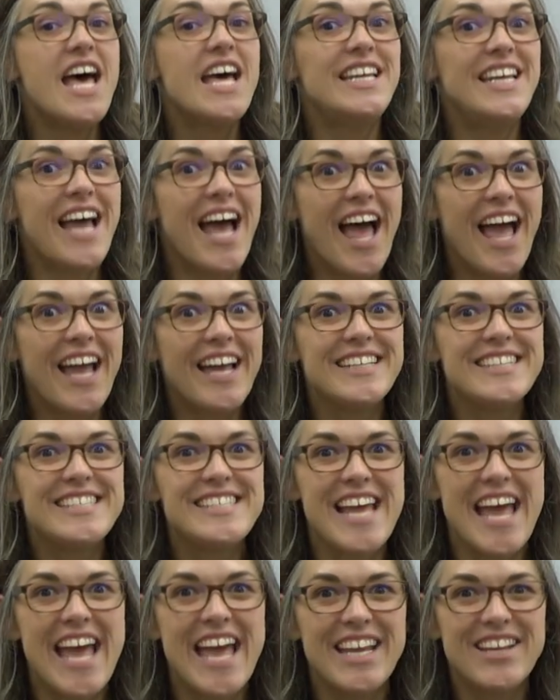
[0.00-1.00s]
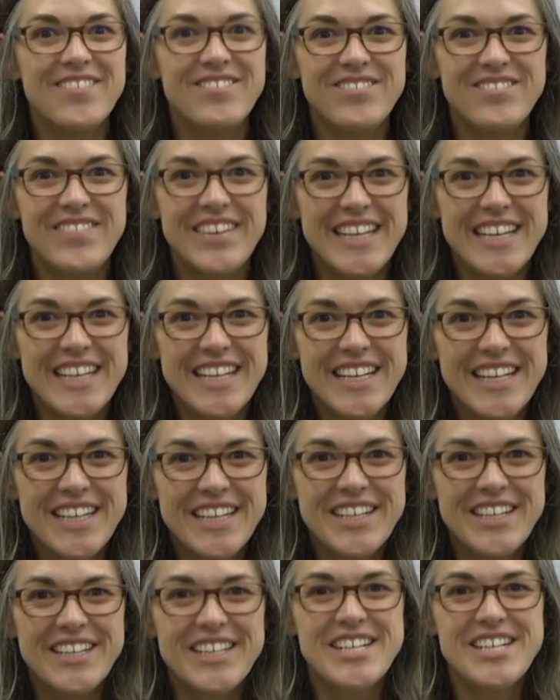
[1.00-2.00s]
nine, ten
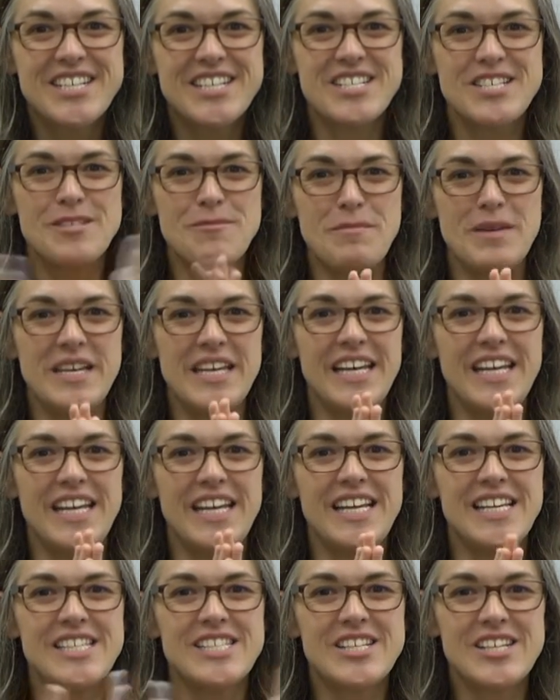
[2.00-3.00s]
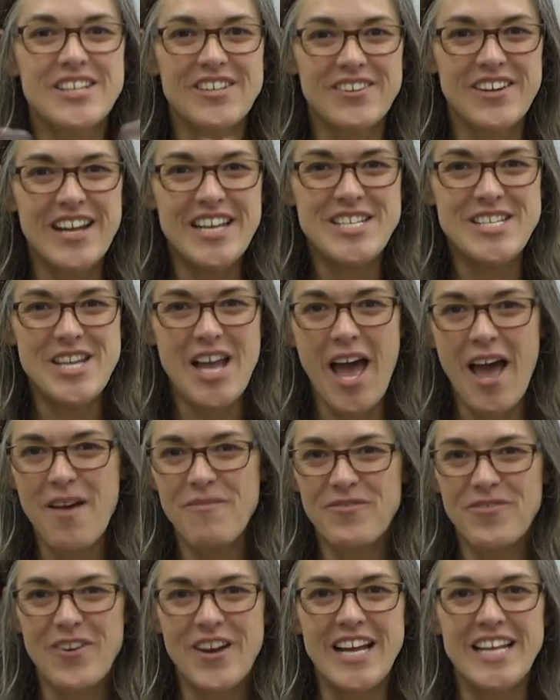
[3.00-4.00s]
fingers meet. Great
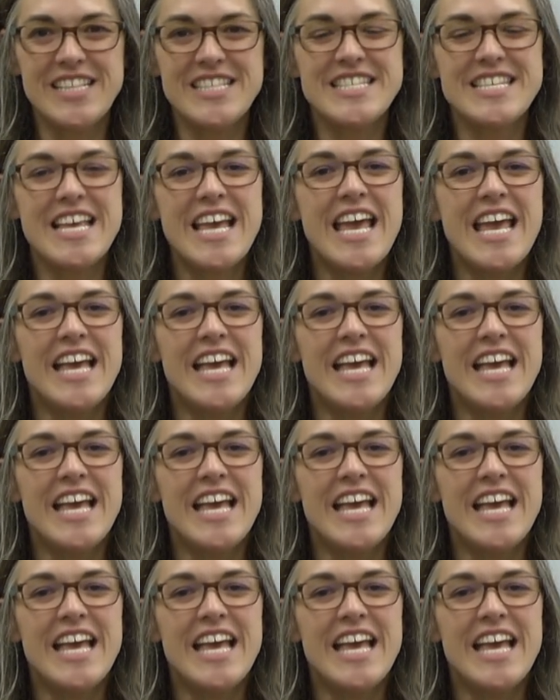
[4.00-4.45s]
job, friends.